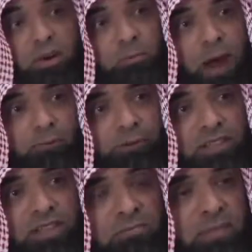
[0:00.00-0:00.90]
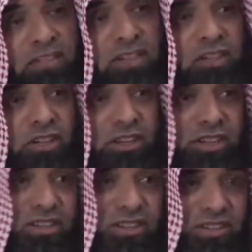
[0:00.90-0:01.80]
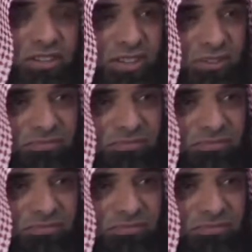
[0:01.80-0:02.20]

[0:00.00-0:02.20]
are prophets and messengers